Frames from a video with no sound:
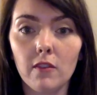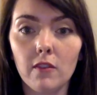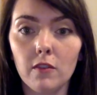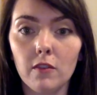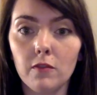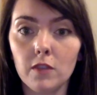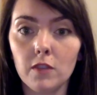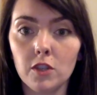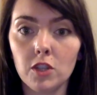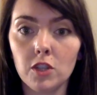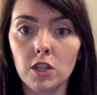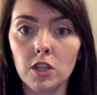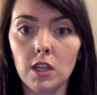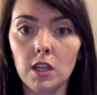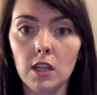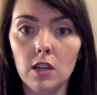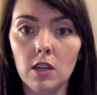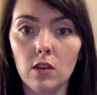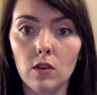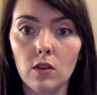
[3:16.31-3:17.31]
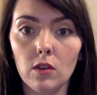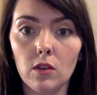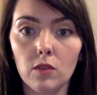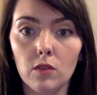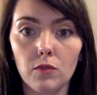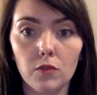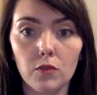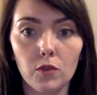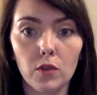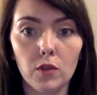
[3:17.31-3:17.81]
a fishy or
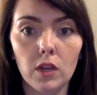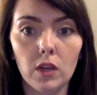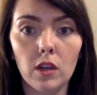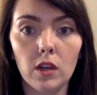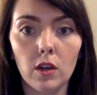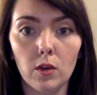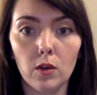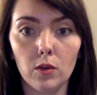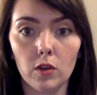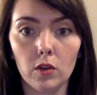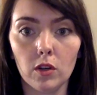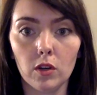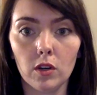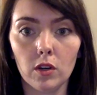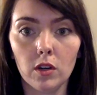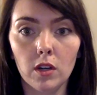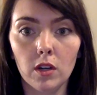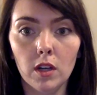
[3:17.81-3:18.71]
fruity odor,